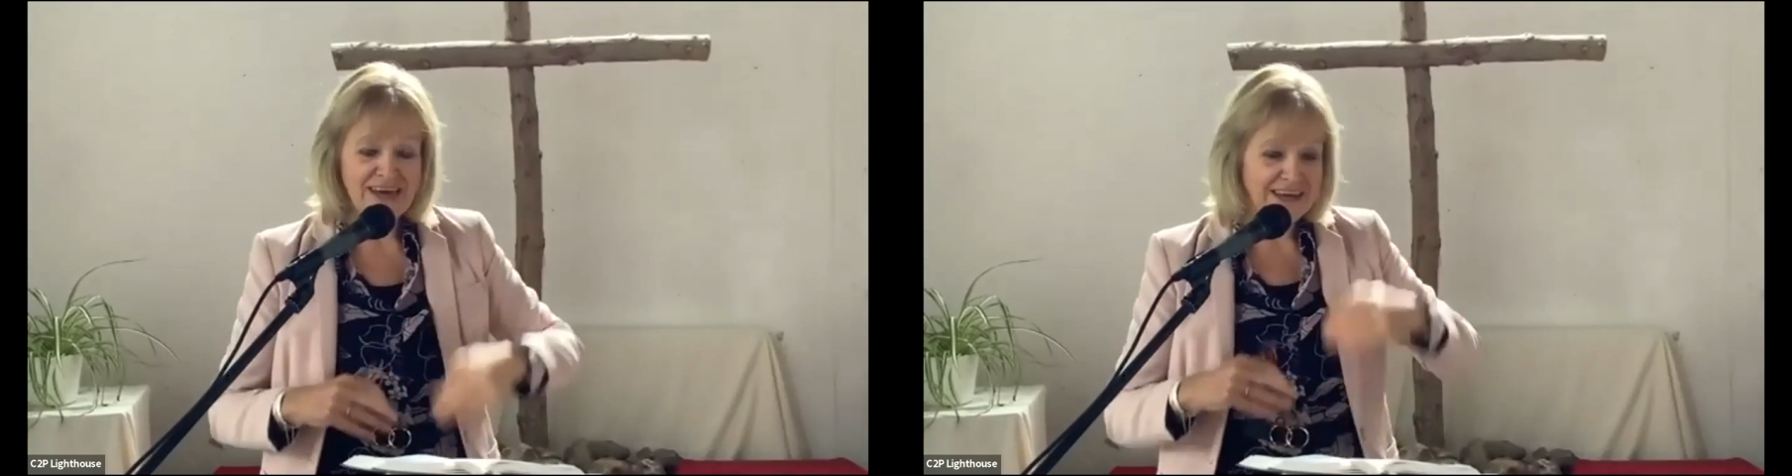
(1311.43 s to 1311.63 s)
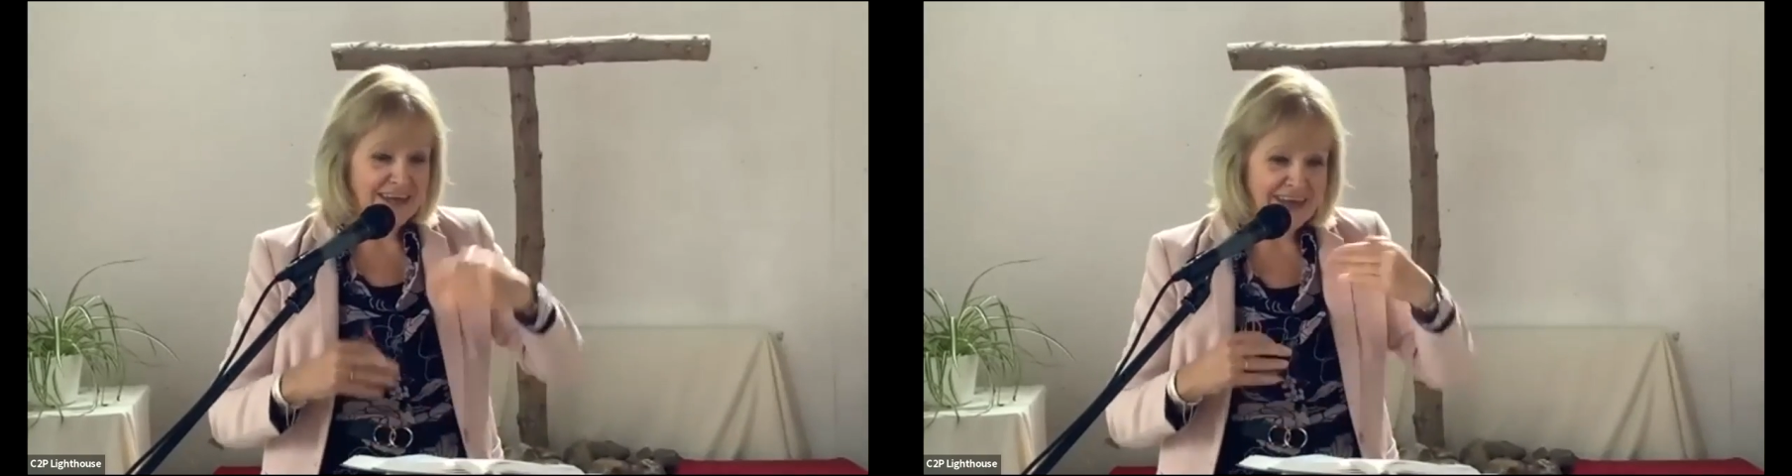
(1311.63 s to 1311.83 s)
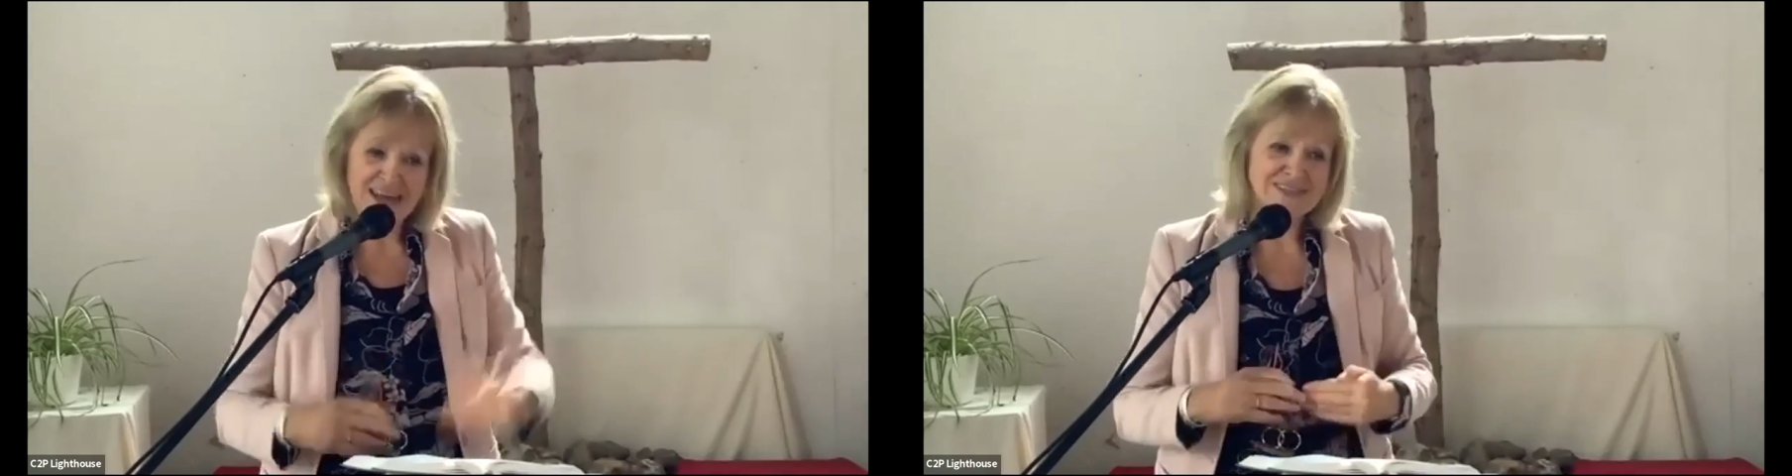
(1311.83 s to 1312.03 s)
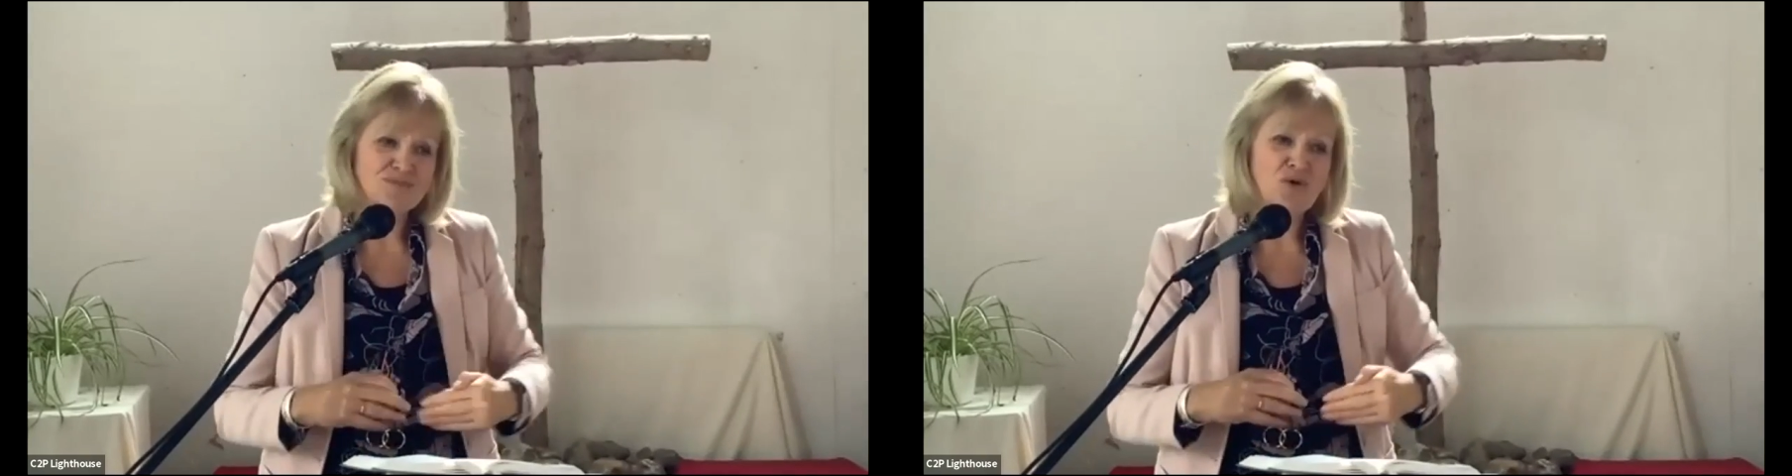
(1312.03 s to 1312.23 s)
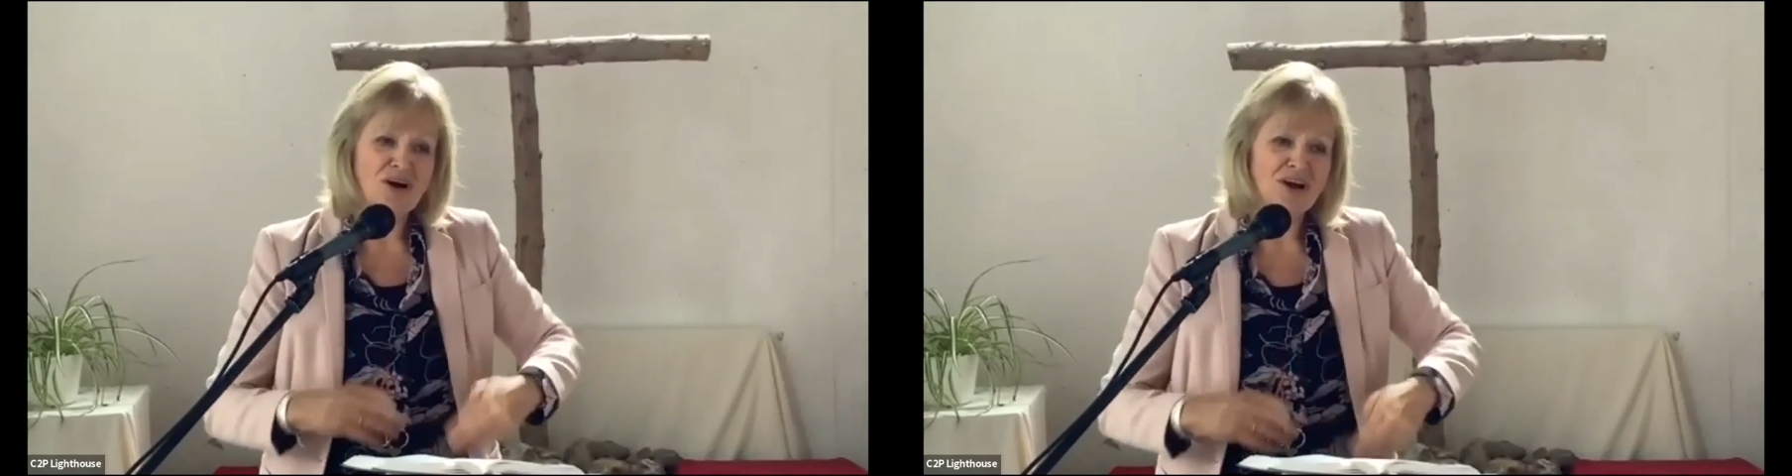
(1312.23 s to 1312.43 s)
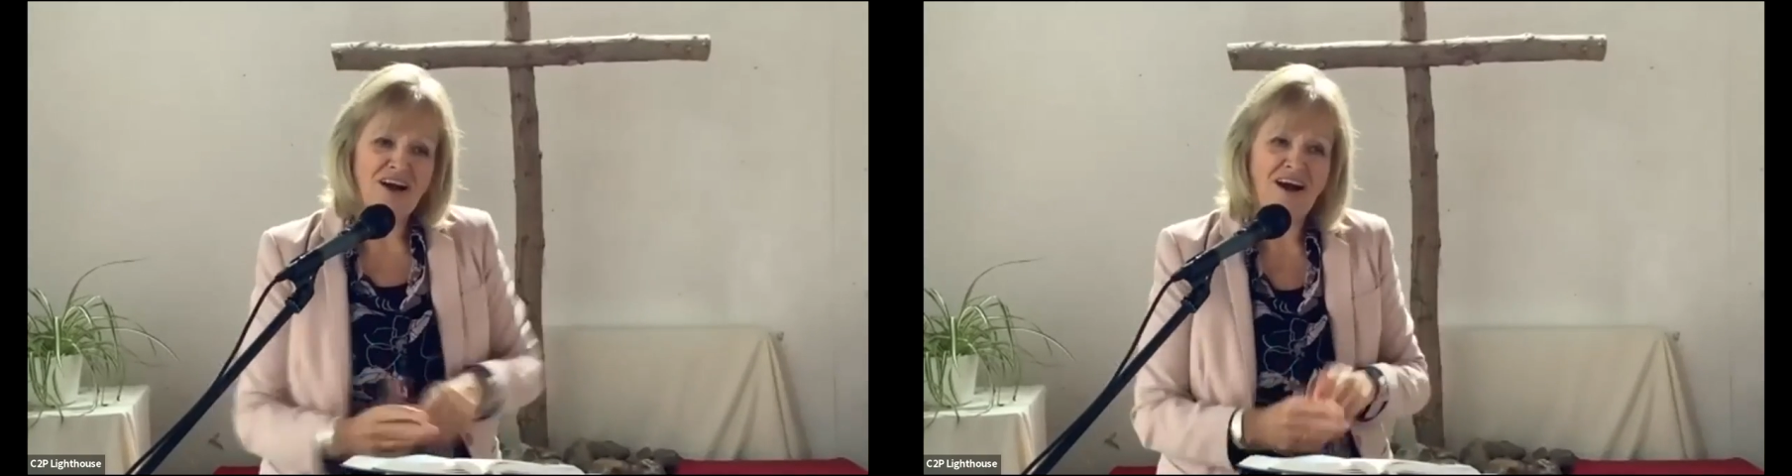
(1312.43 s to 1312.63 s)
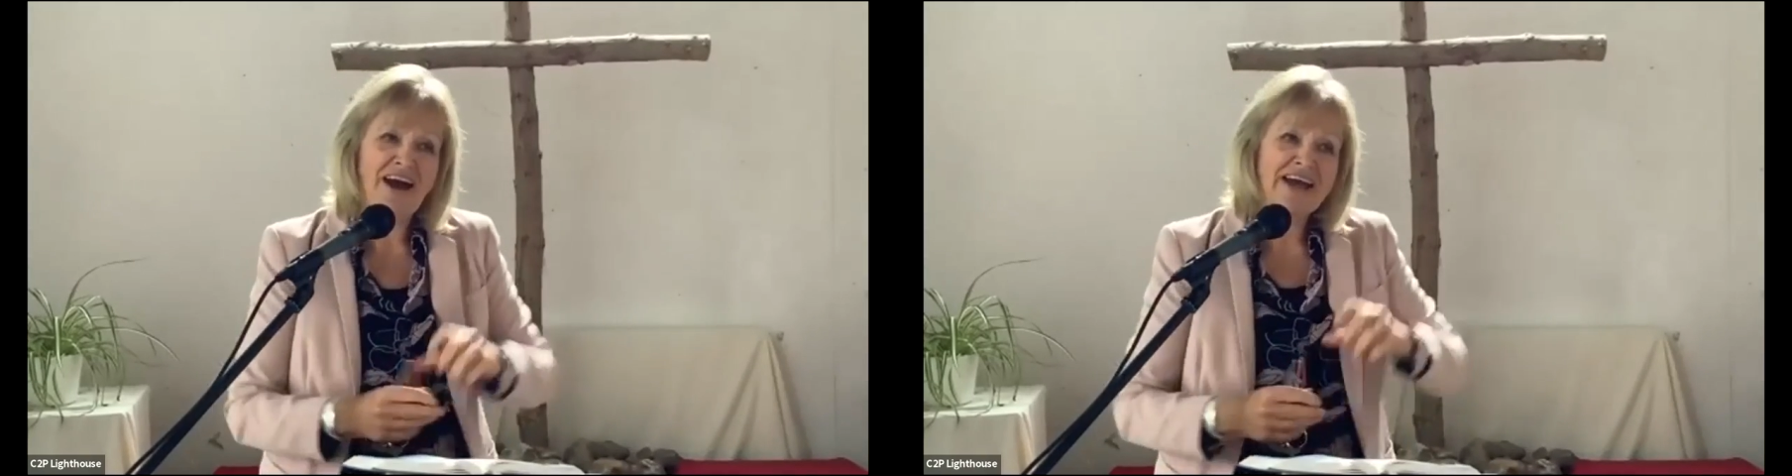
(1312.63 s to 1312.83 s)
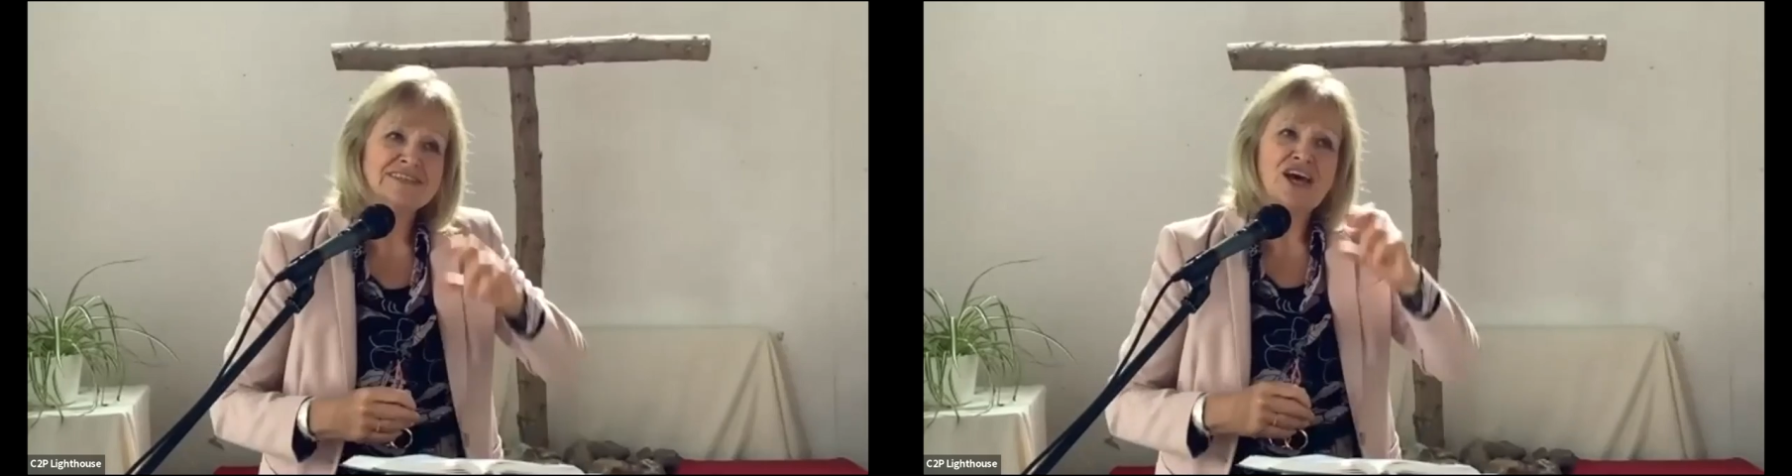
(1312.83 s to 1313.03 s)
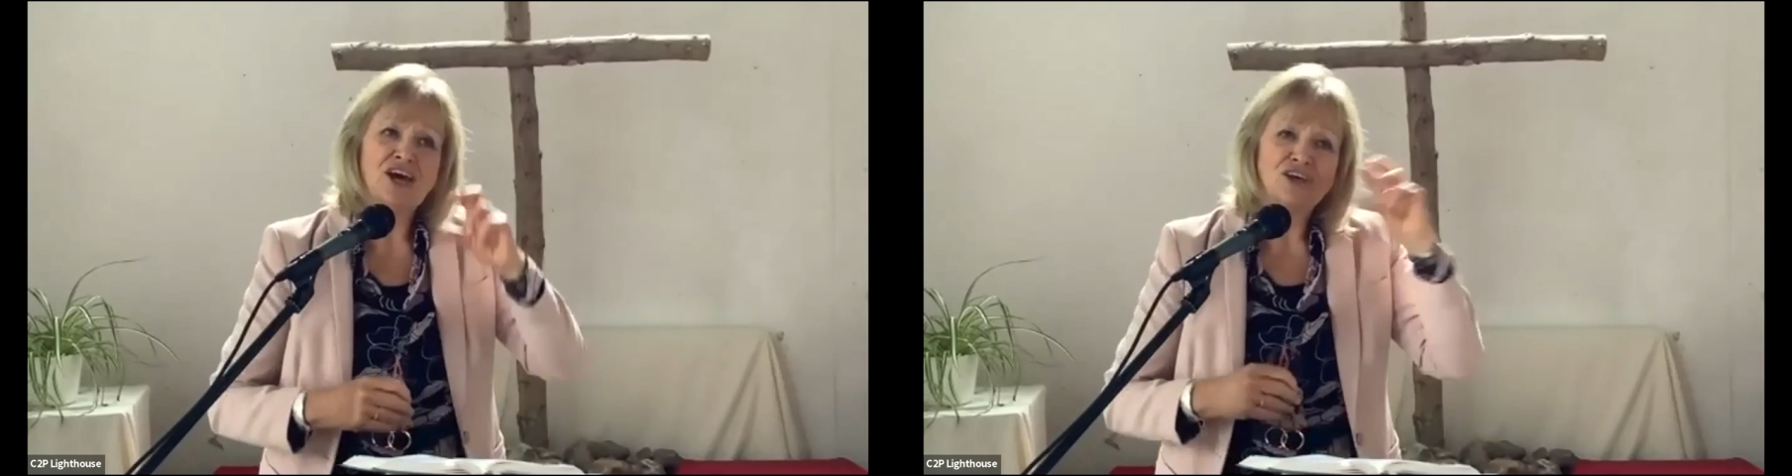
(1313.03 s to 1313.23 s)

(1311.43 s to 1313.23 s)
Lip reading: and guess what, guys?